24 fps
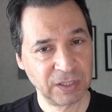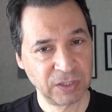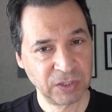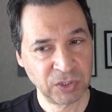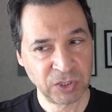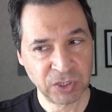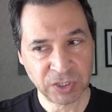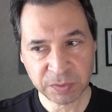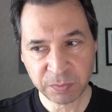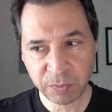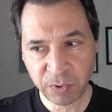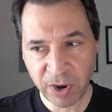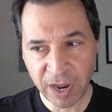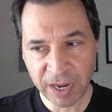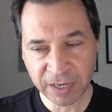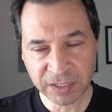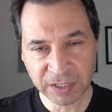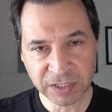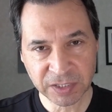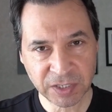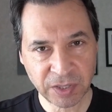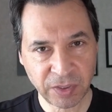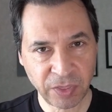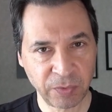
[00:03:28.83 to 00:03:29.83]
Just
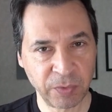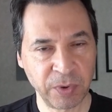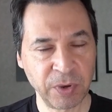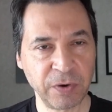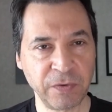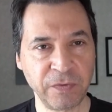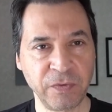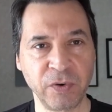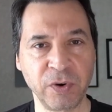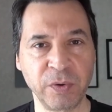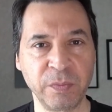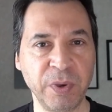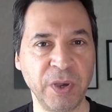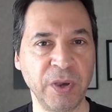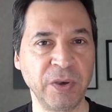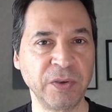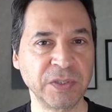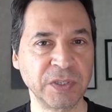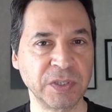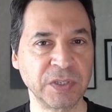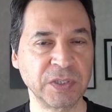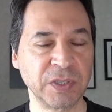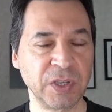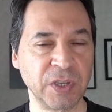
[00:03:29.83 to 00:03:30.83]
practice three or four
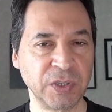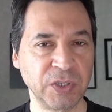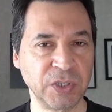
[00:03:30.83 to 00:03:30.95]
poses